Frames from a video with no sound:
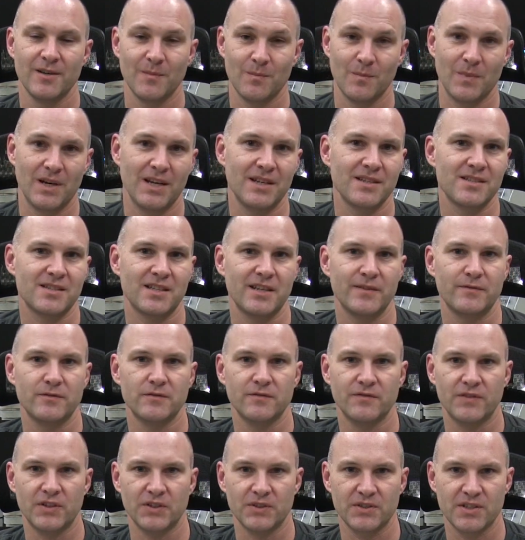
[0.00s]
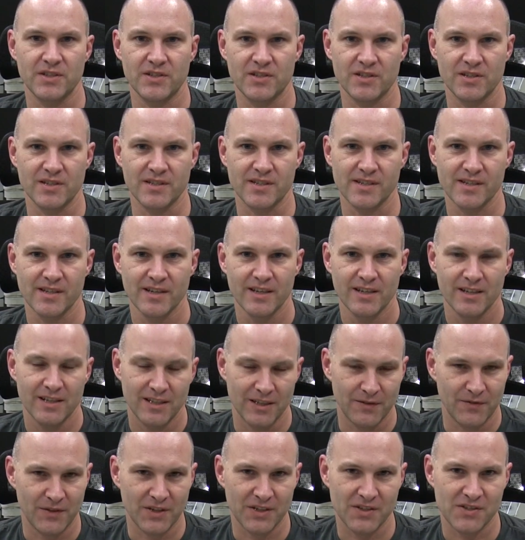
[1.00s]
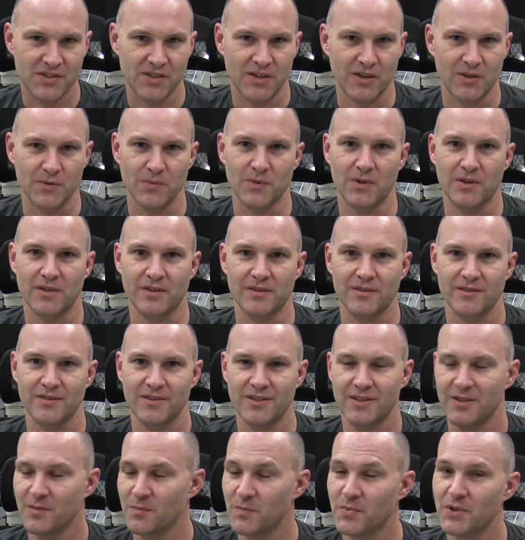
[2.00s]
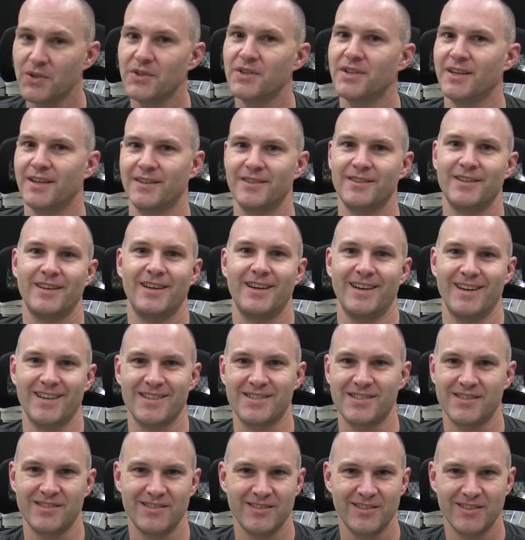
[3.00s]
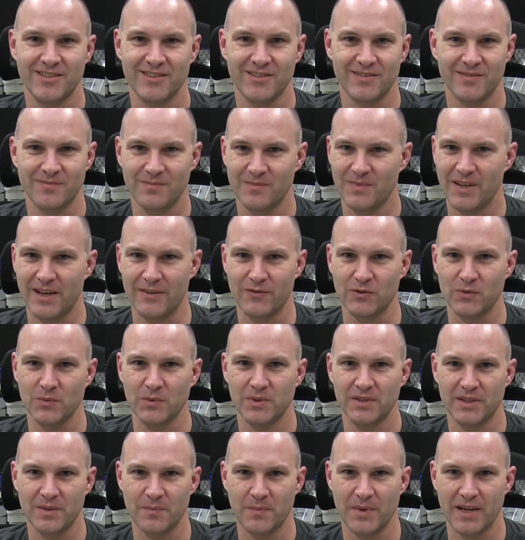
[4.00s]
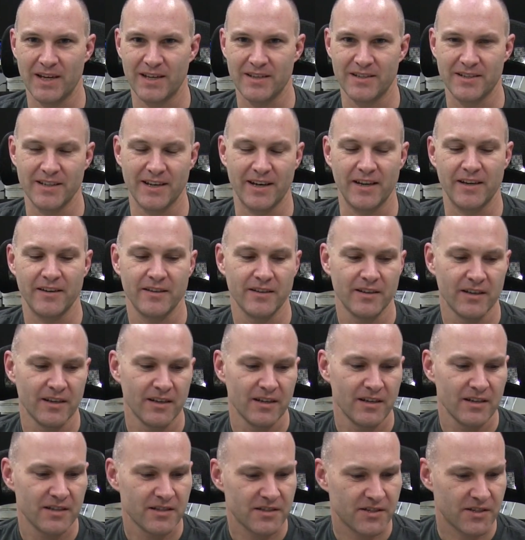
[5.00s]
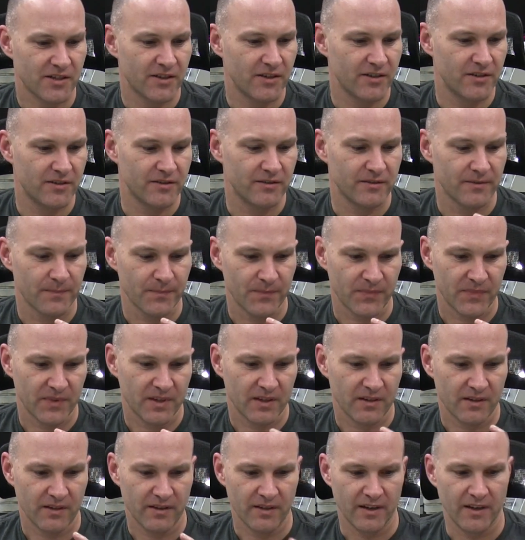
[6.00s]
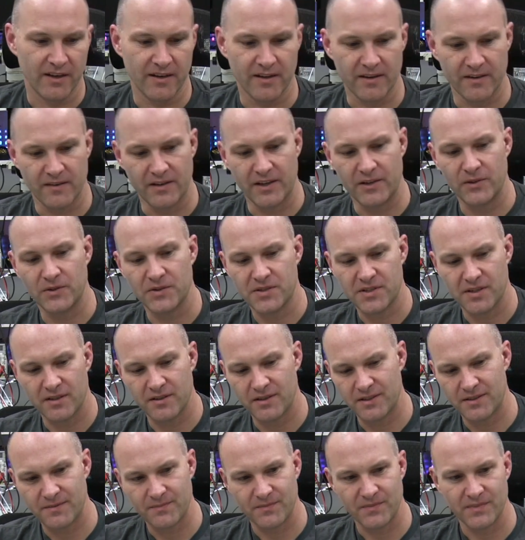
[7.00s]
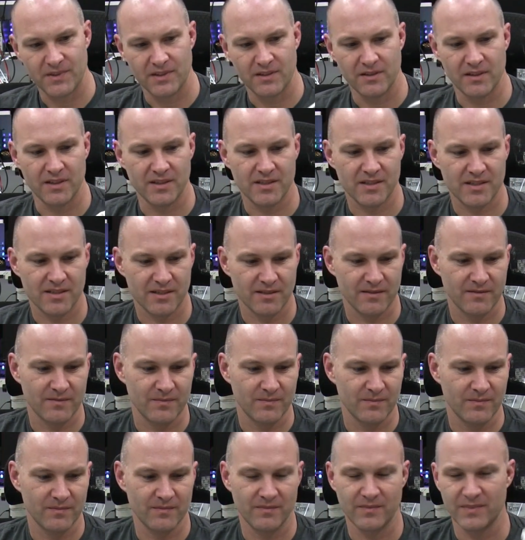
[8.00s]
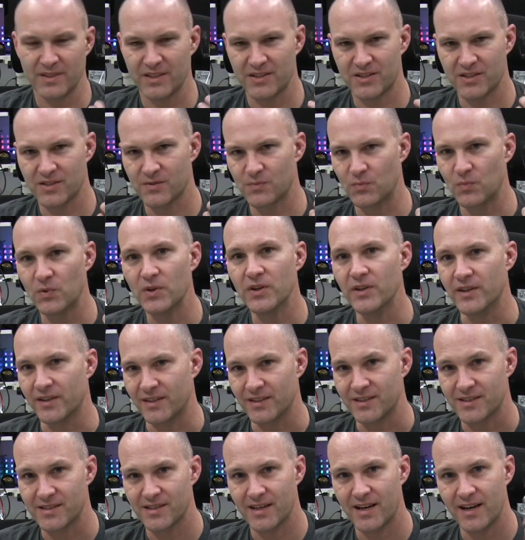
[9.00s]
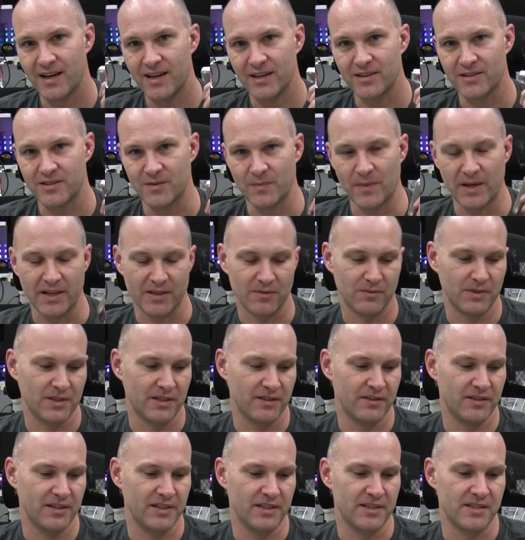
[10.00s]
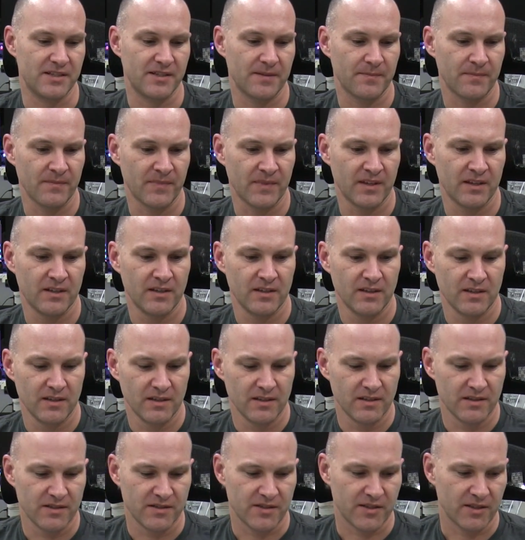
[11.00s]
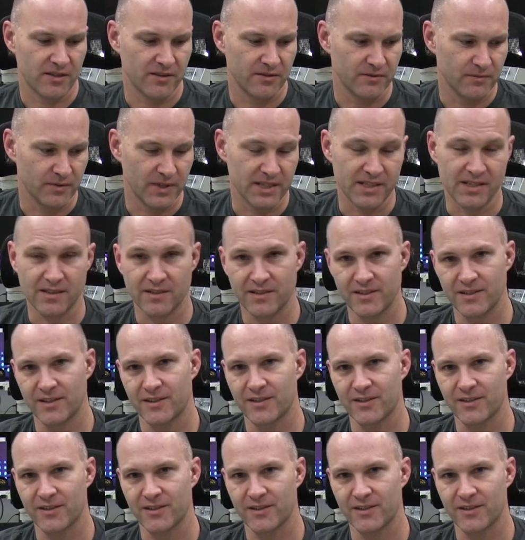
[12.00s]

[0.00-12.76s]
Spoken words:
mains level voltages. If things go wrong, you can burn down your house. You can have a really bad day. So, and also it's just work. It's hard to make one of these. So recently I